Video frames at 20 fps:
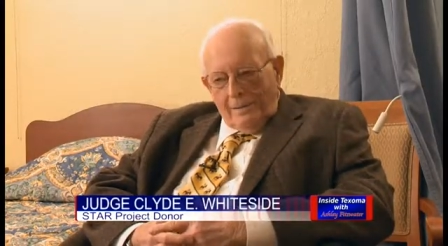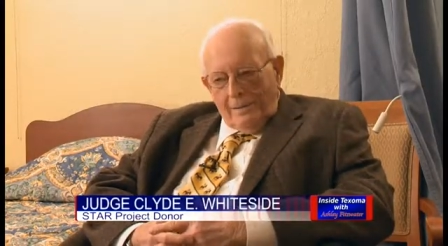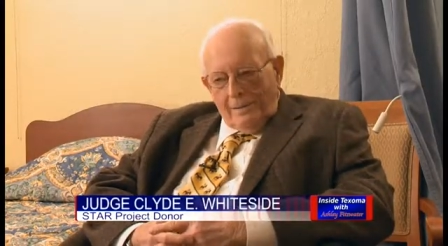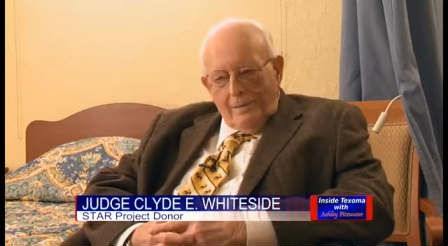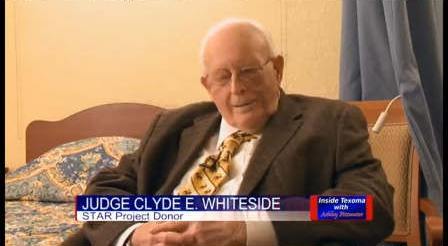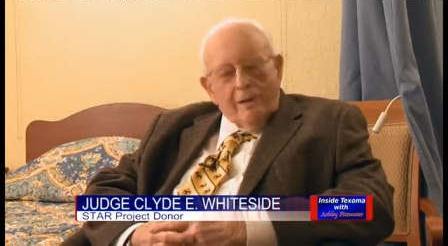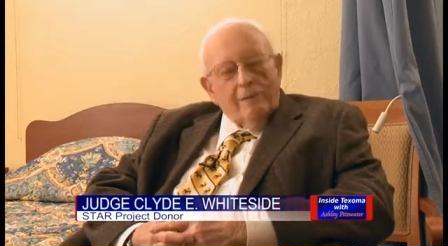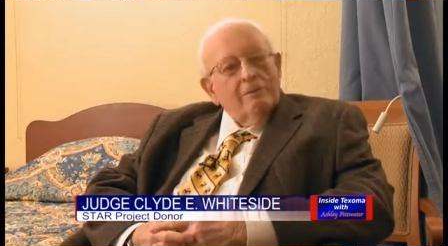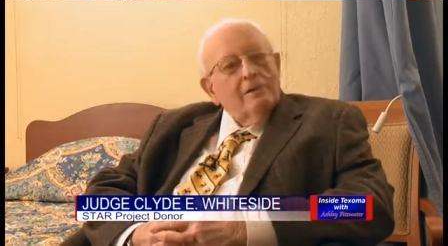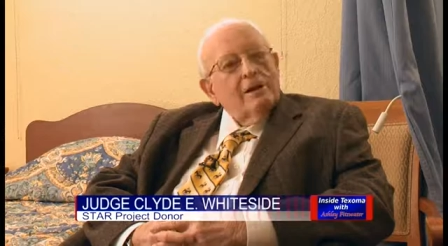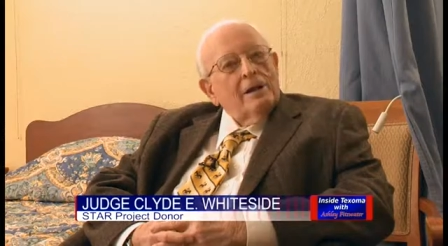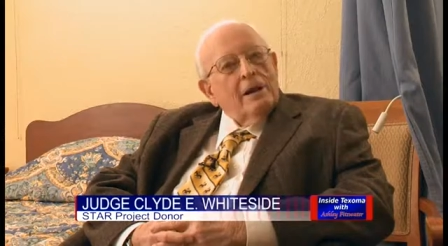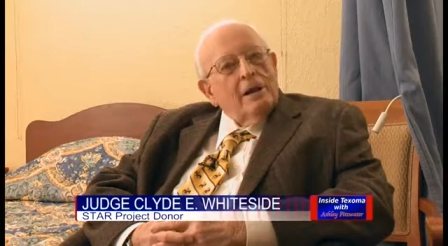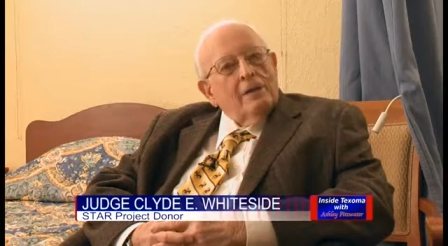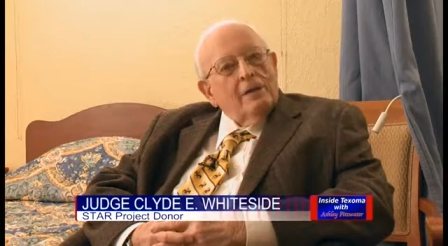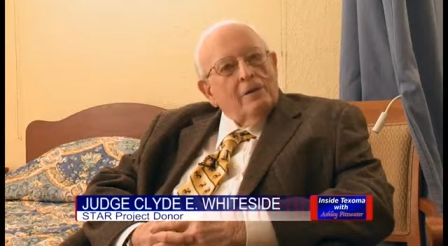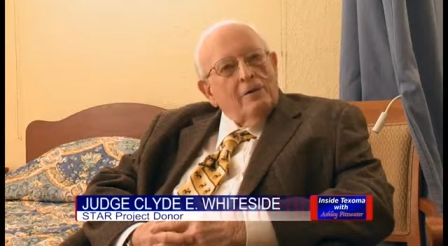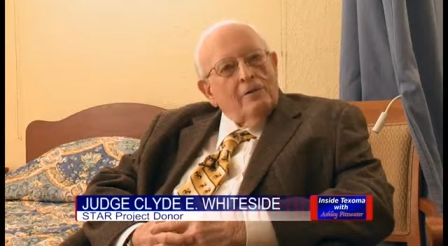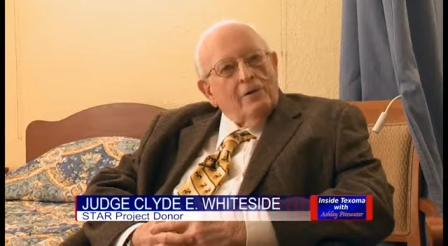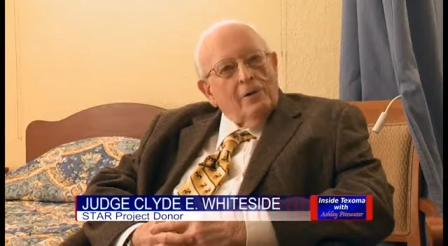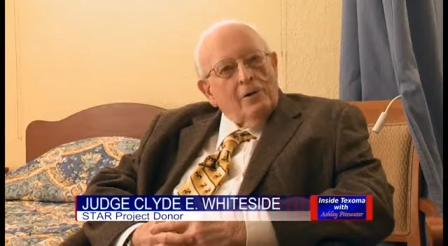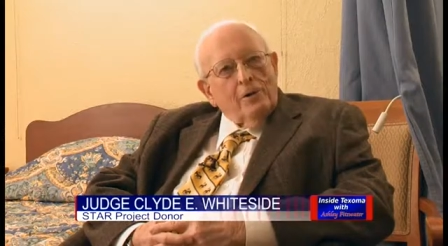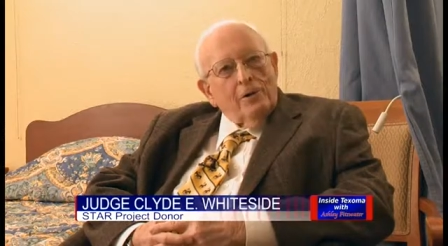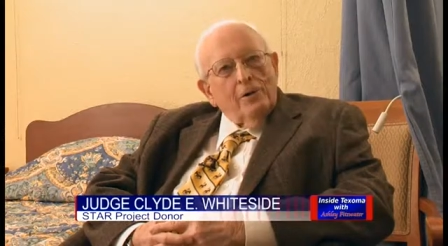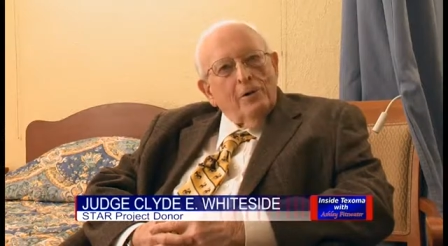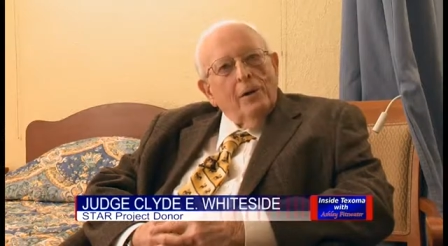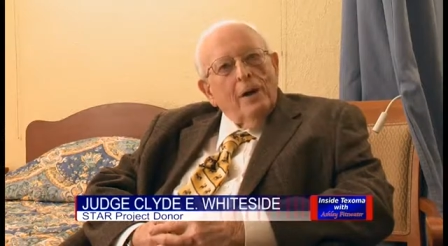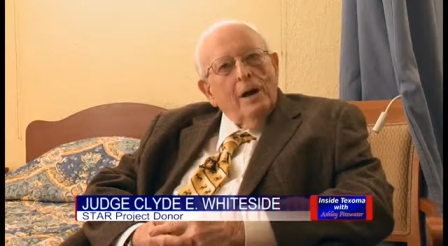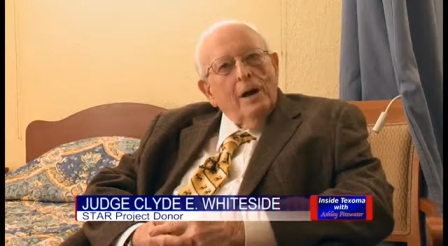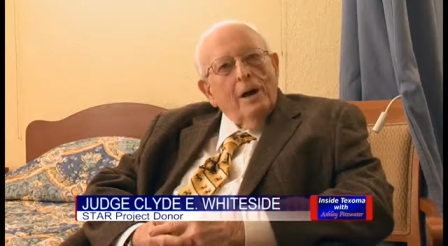give an
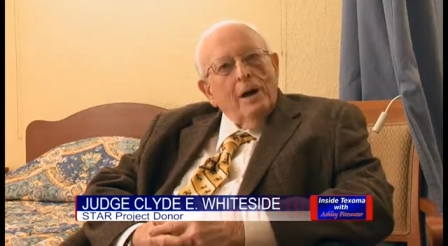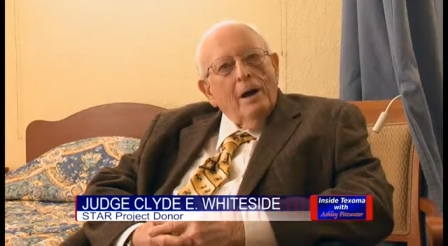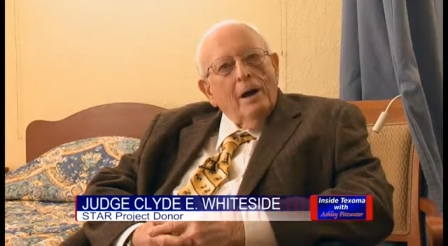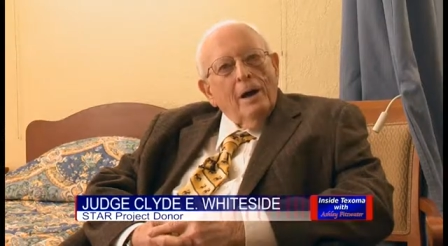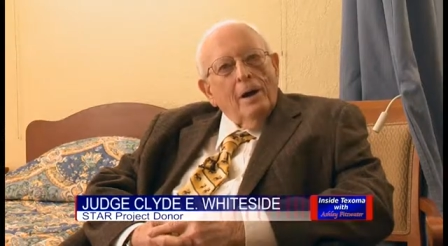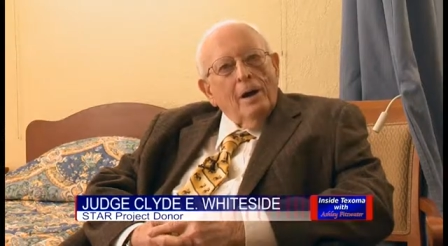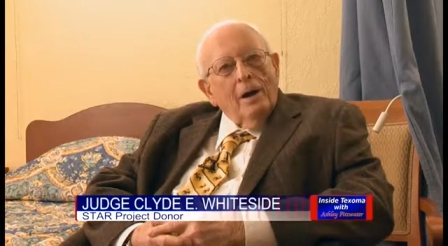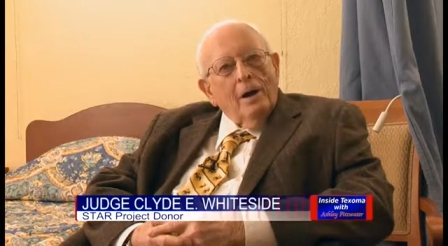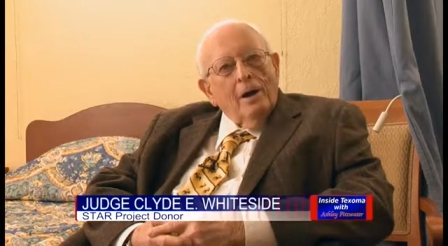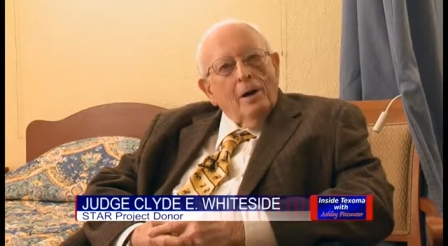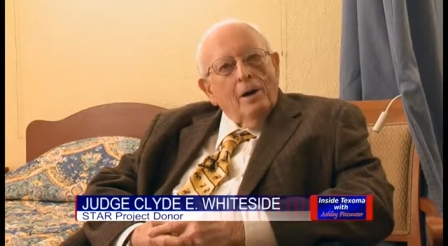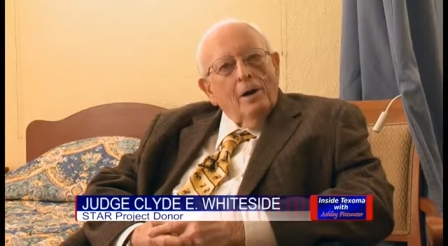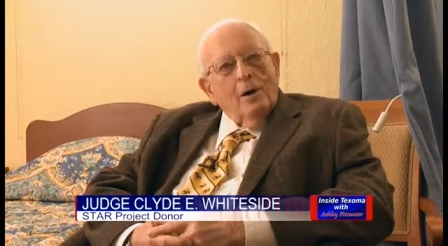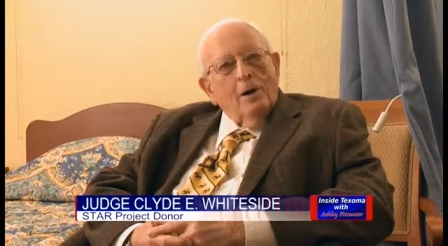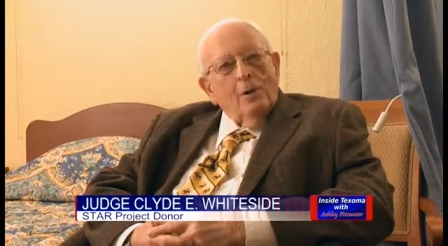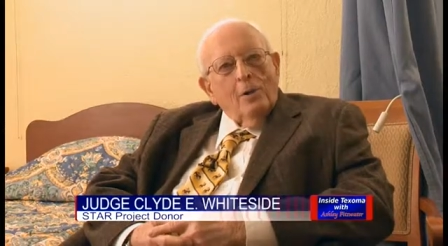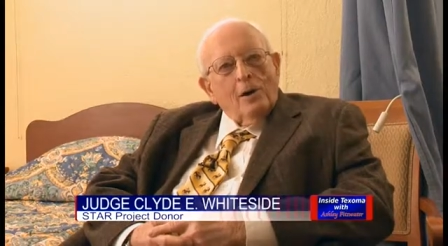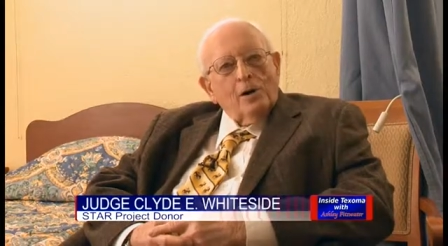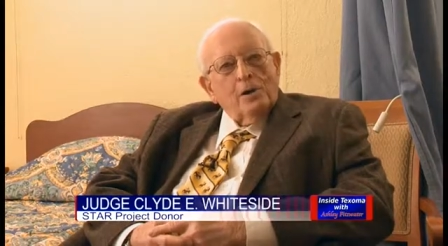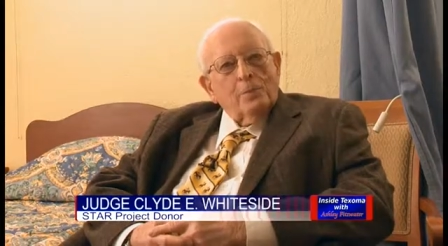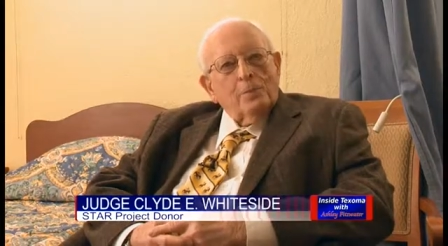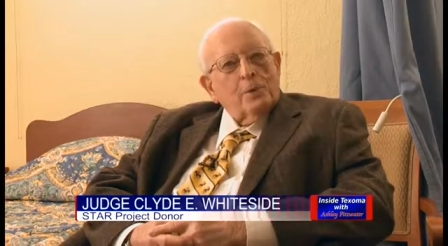interview which